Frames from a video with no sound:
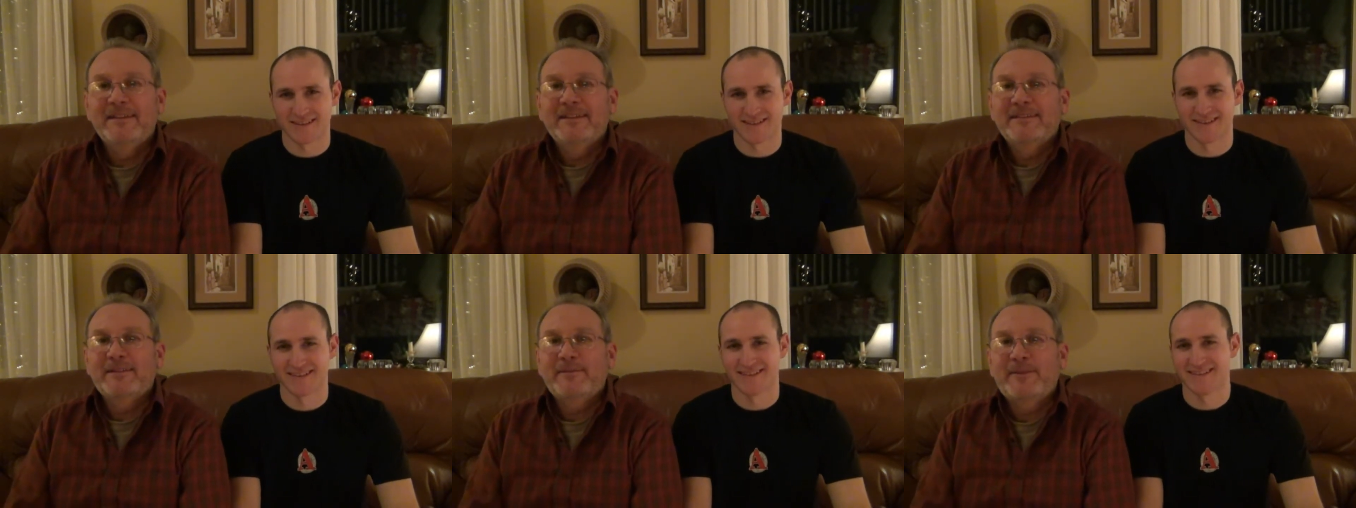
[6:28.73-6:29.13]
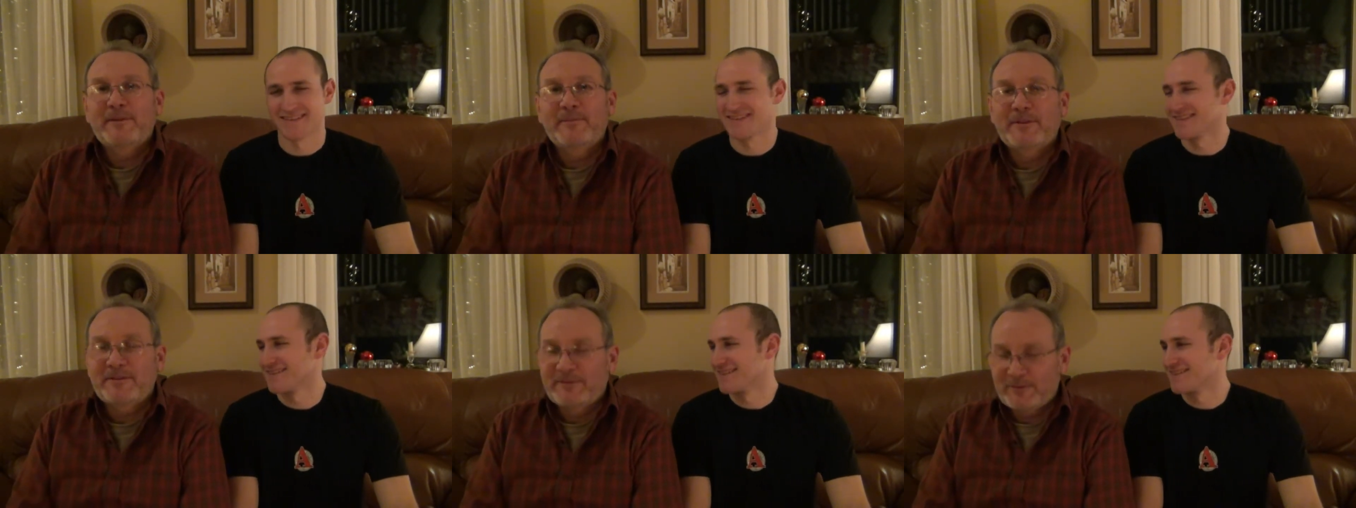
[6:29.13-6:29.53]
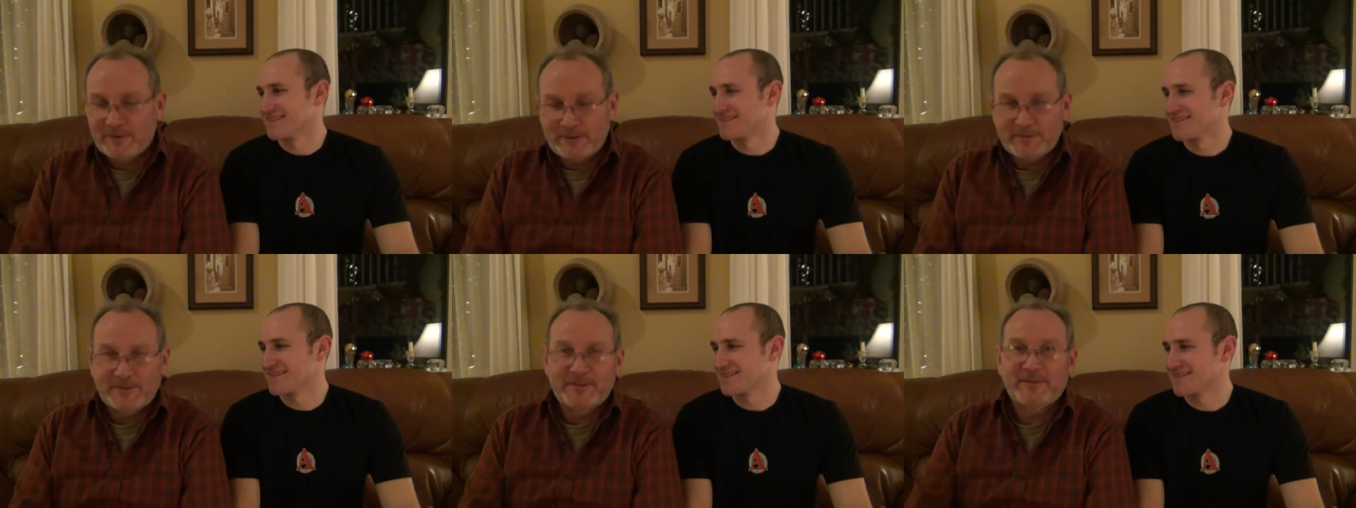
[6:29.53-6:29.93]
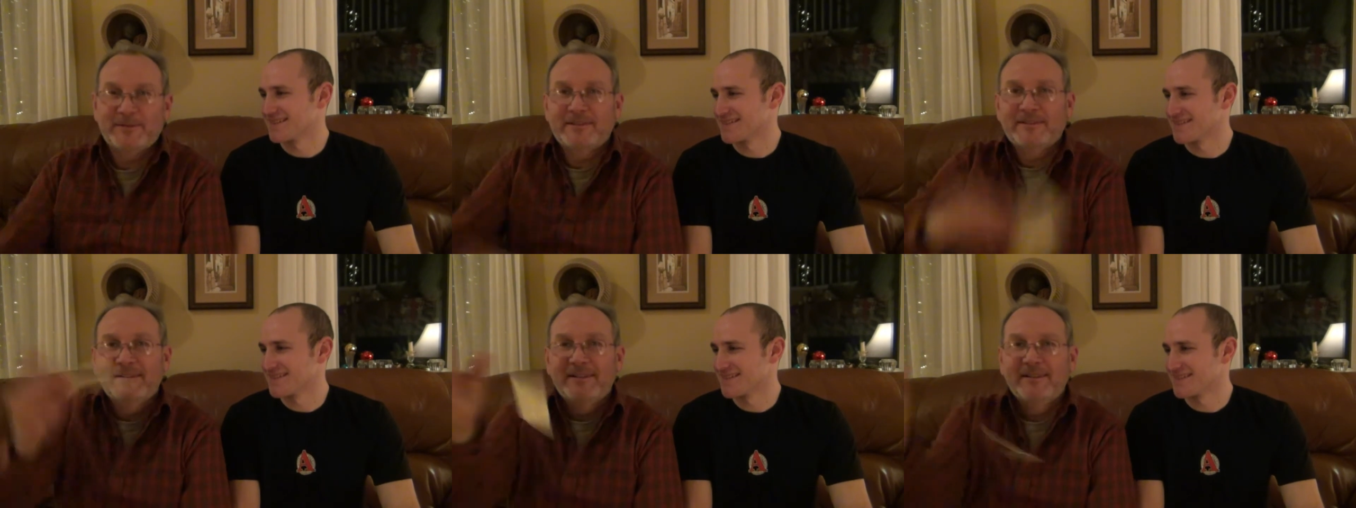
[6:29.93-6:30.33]
Speaker 1: September Christmas. So
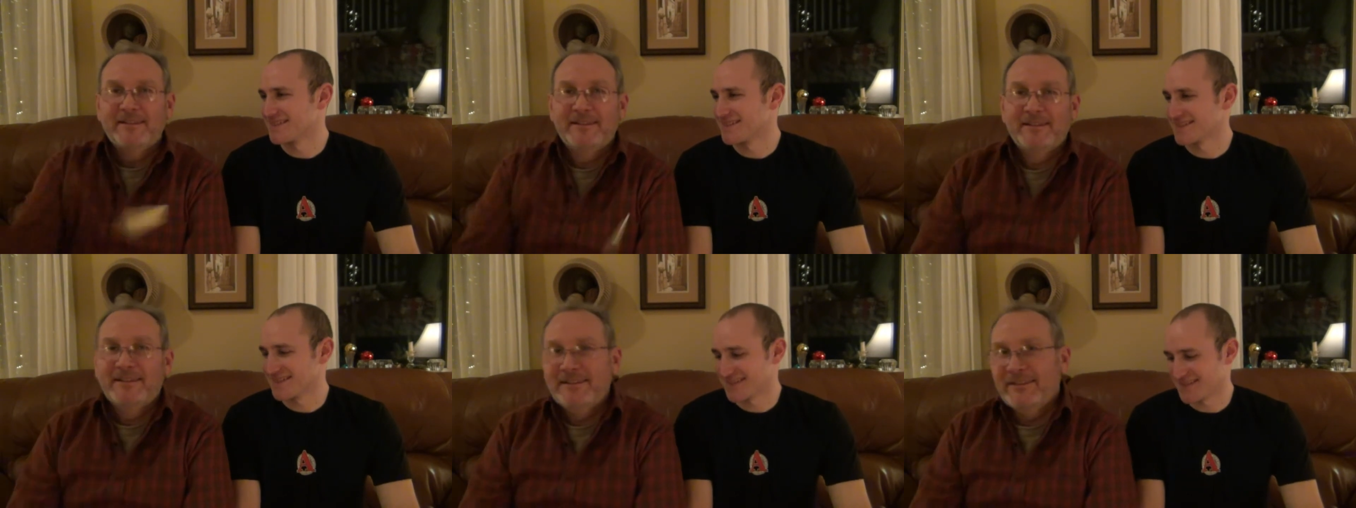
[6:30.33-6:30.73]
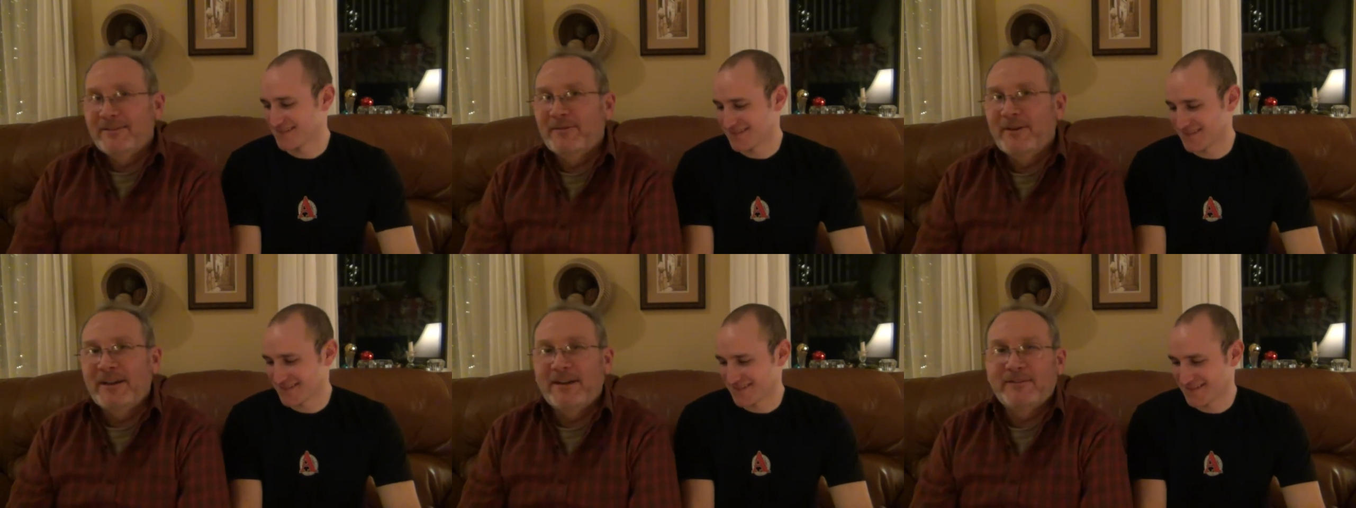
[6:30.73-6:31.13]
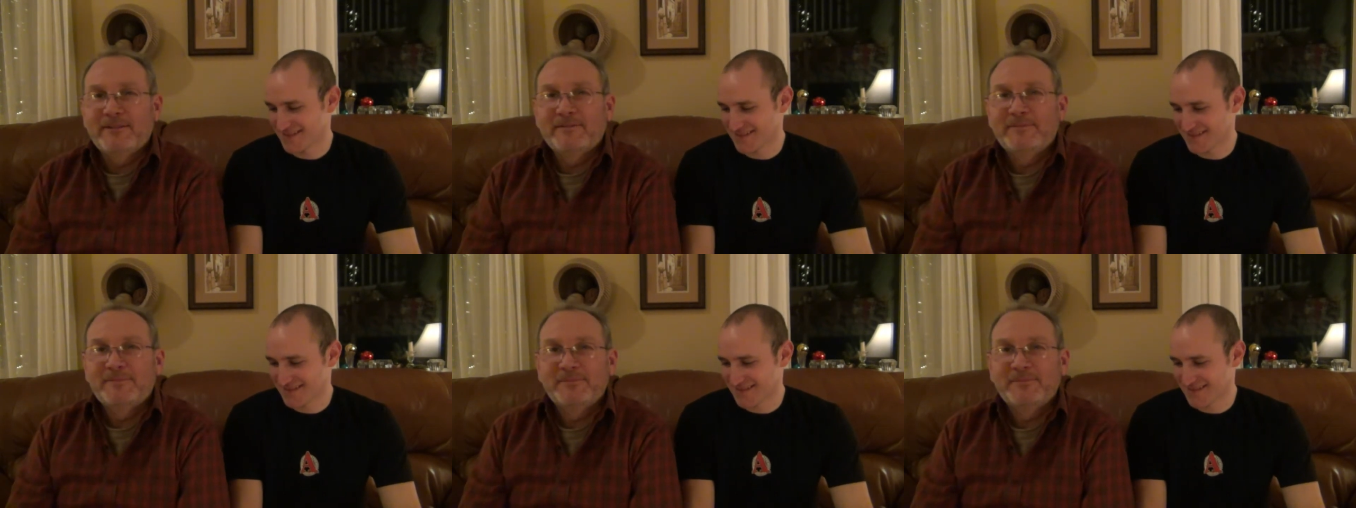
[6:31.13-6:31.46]
whatever.